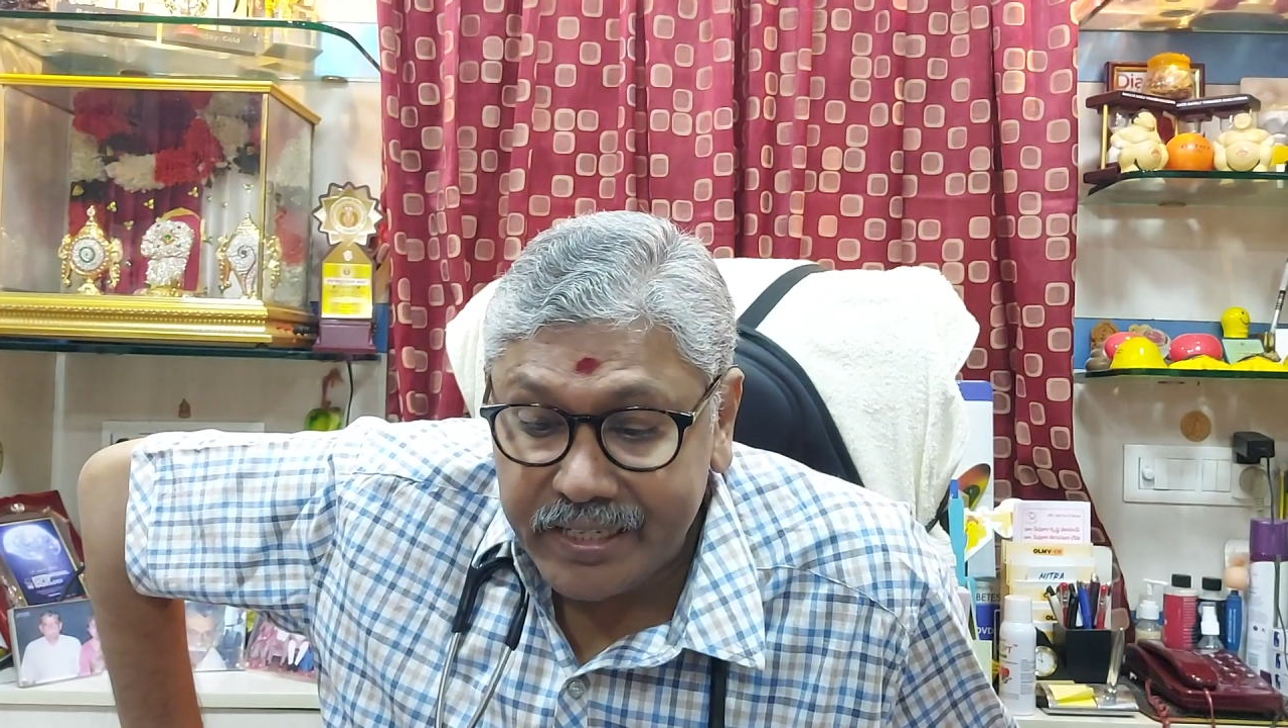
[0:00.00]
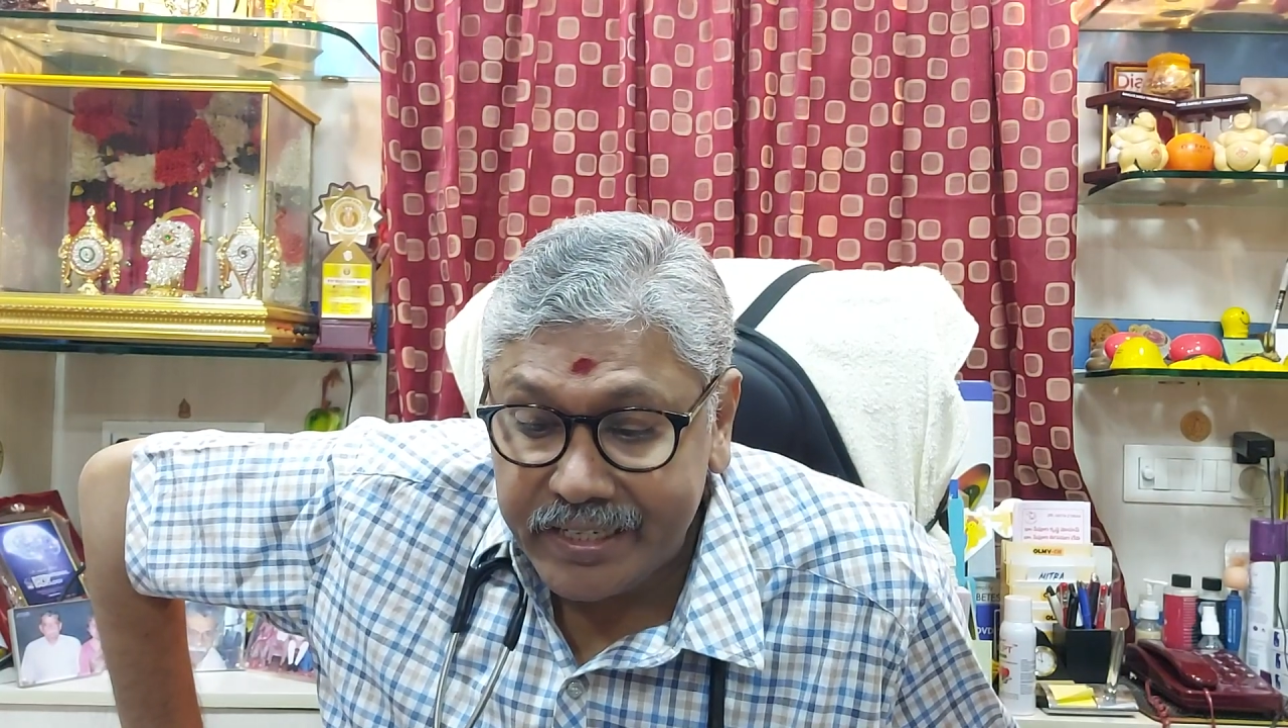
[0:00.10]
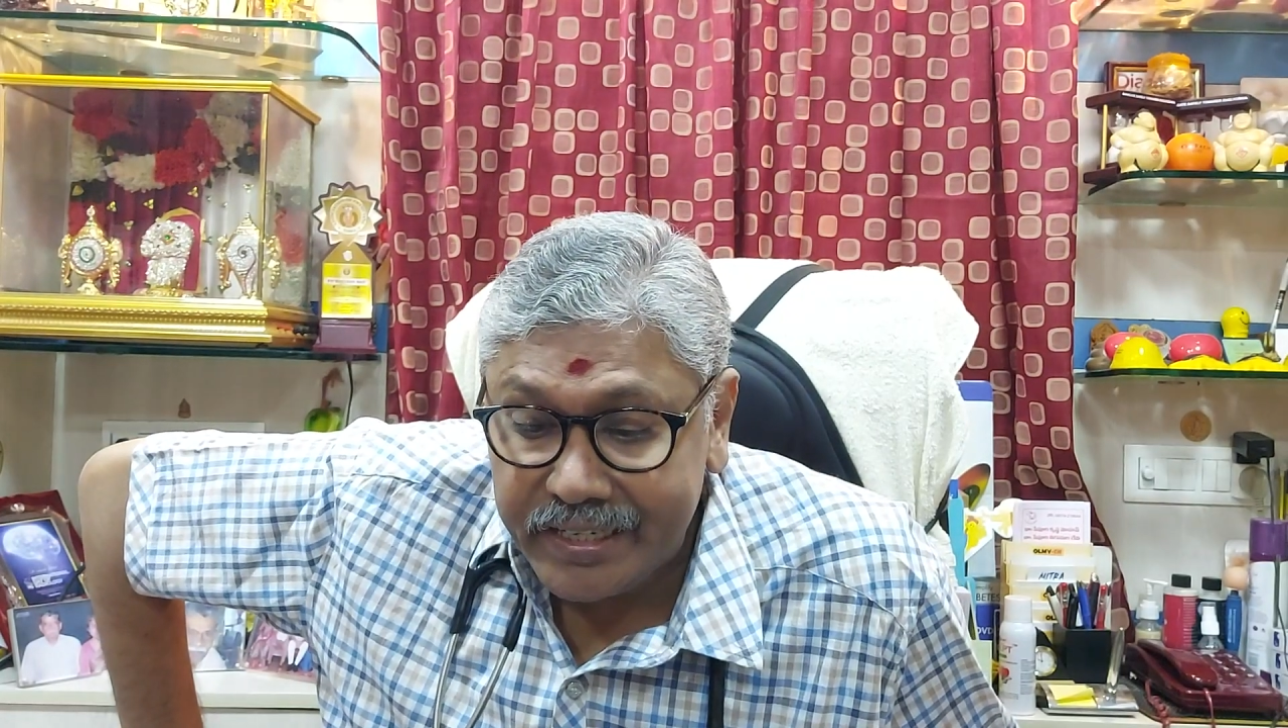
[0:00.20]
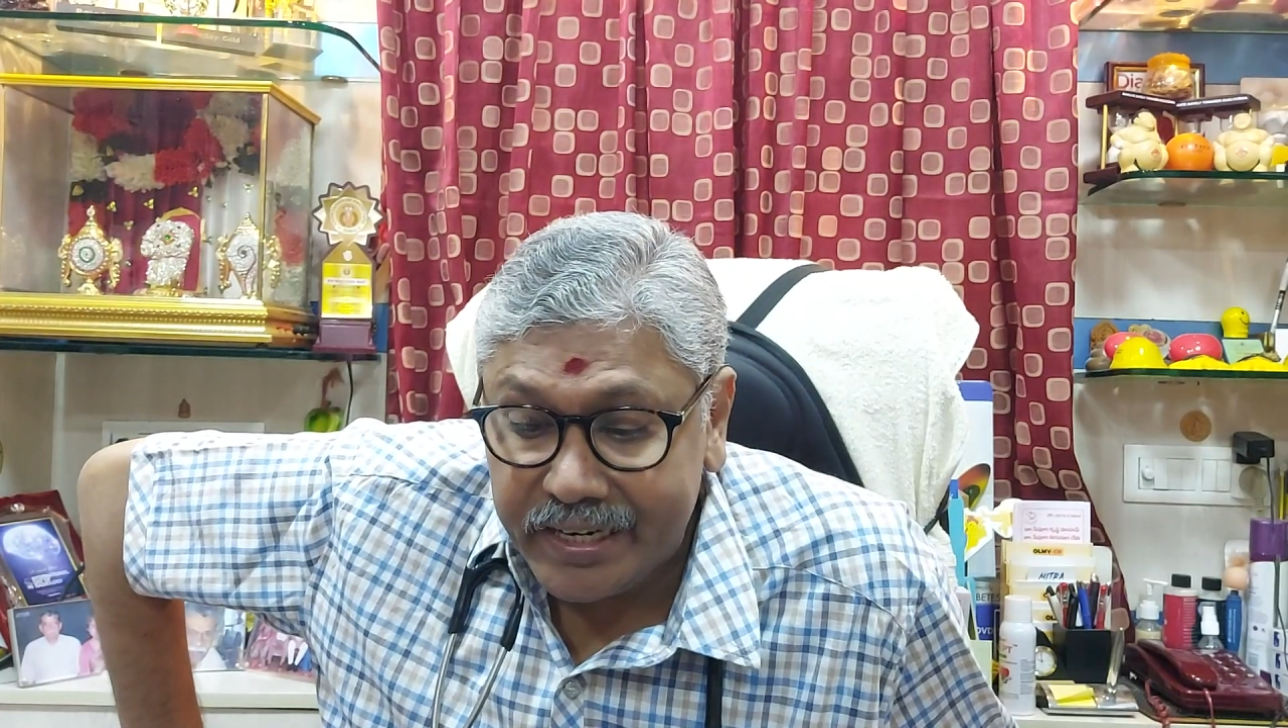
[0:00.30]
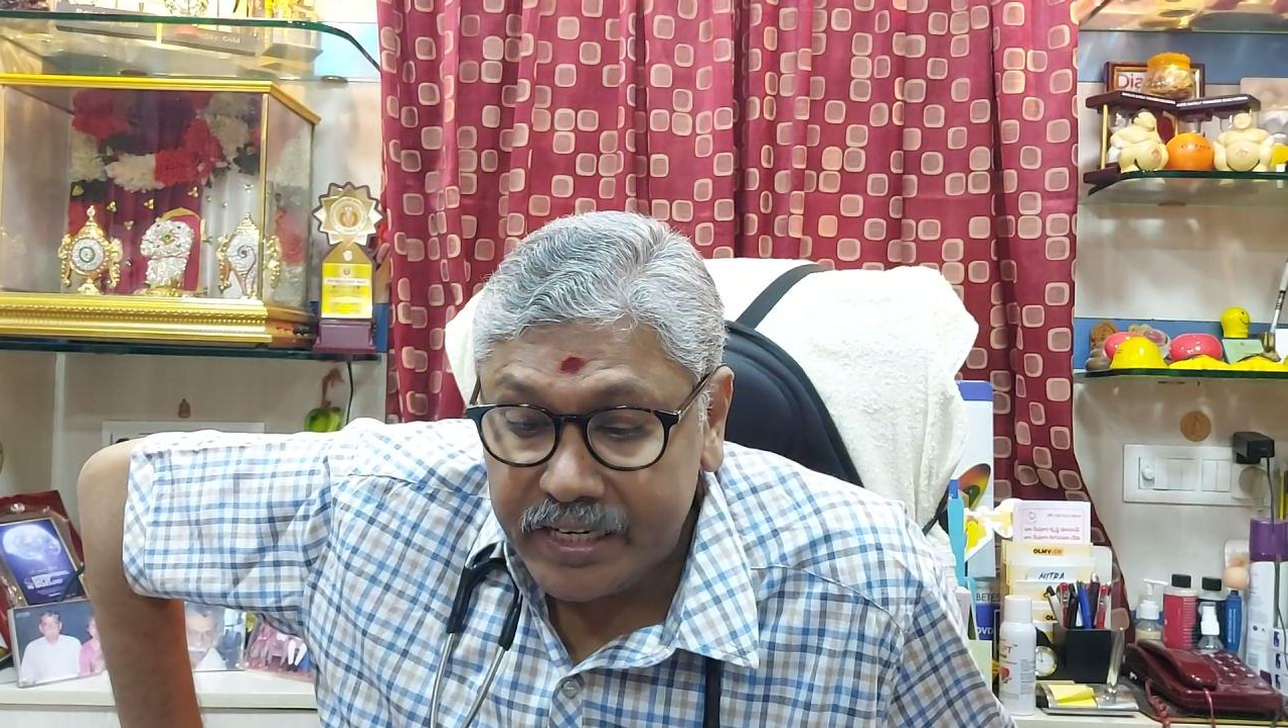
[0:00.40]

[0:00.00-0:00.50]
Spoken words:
in India